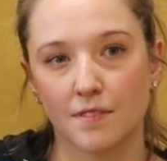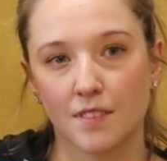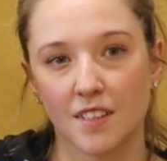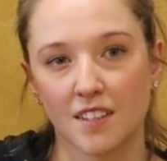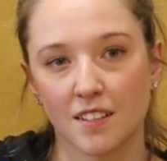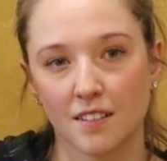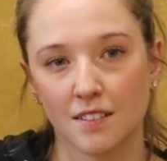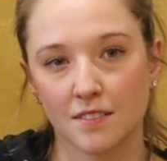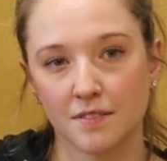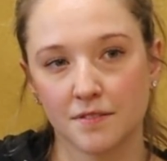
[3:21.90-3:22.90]

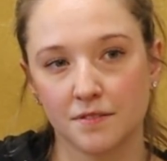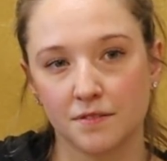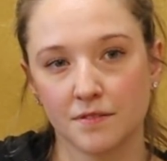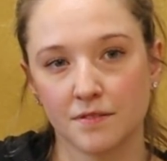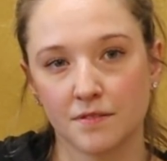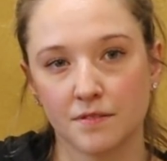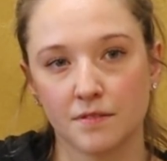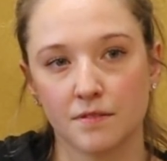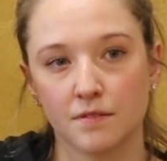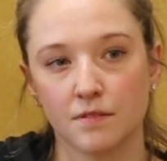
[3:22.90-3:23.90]

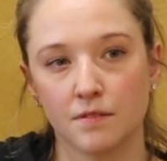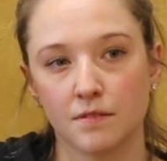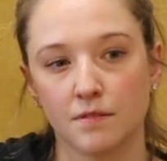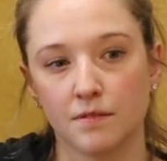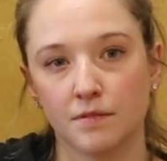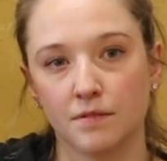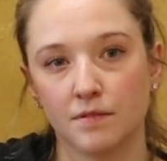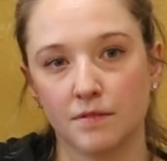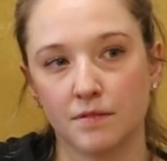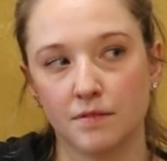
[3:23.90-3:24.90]

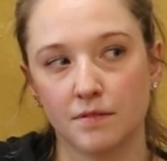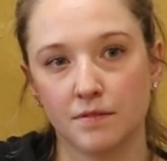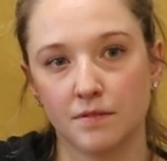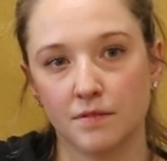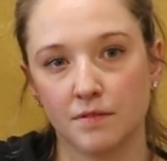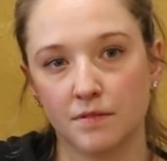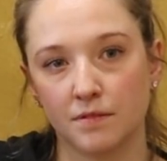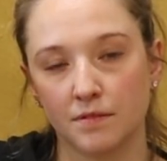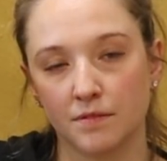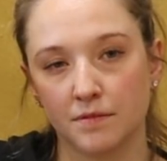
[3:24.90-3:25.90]

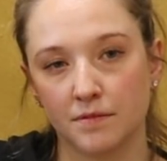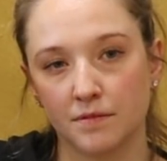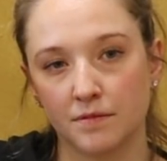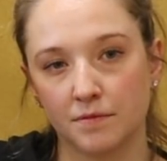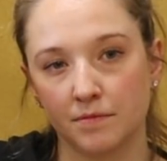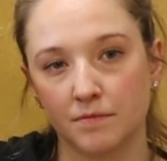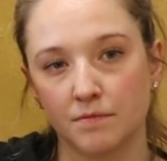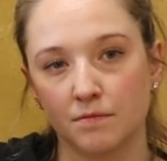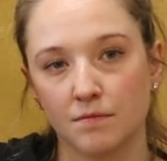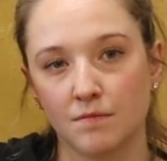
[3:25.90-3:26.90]

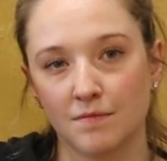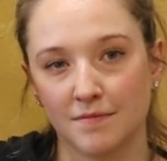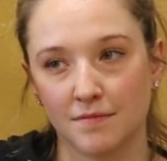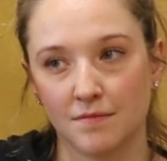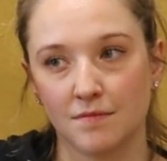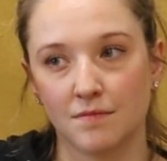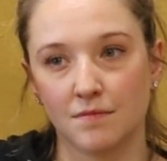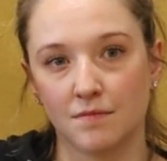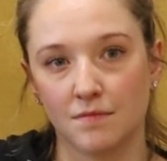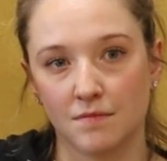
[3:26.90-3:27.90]

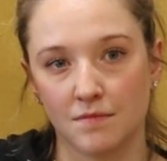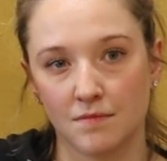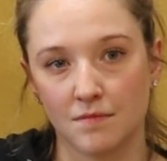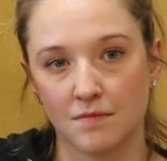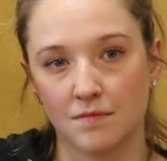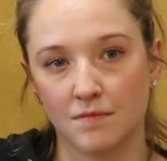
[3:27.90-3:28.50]
This person isn't speaking.